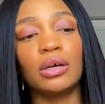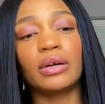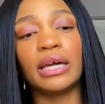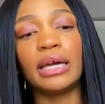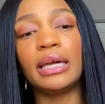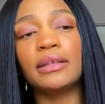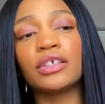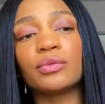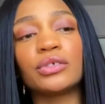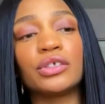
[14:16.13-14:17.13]
Okay,
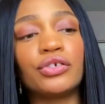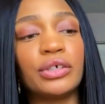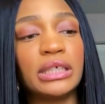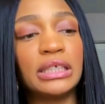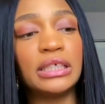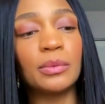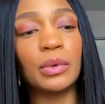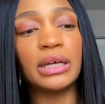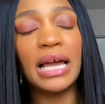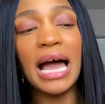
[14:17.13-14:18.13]
this one's the Transcend
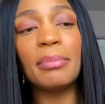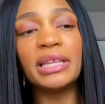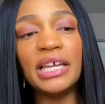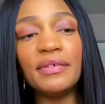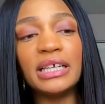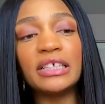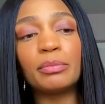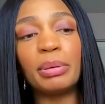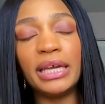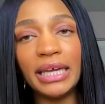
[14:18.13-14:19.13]
one. I believe it
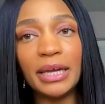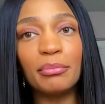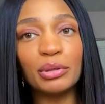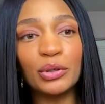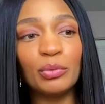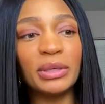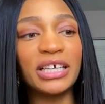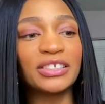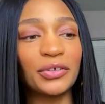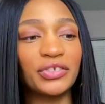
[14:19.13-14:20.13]
is pink and blue,
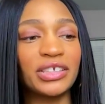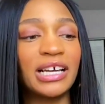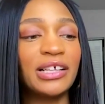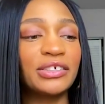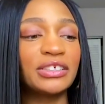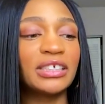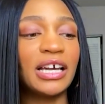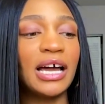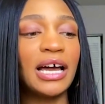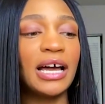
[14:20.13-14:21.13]
because those are the colors
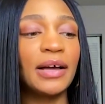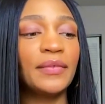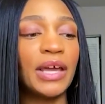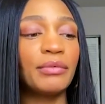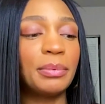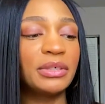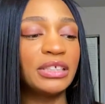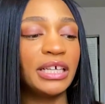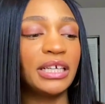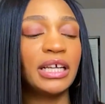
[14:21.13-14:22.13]
that
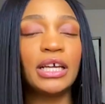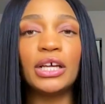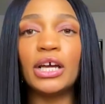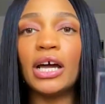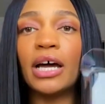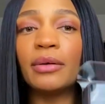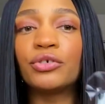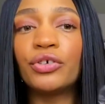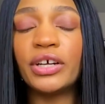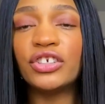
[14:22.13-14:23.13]
represent
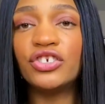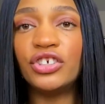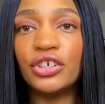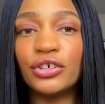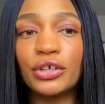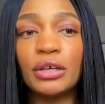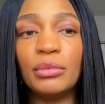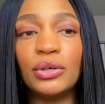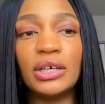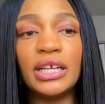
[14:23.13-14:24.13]
transgender
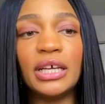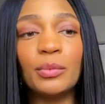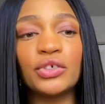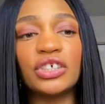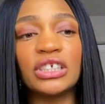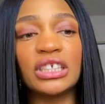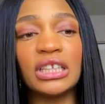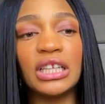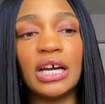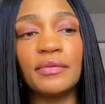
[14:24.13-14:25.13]
community, which is
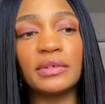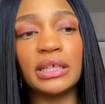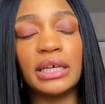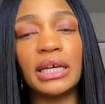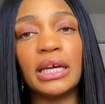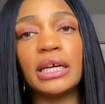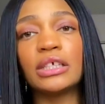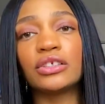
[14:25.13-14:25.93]
lovely.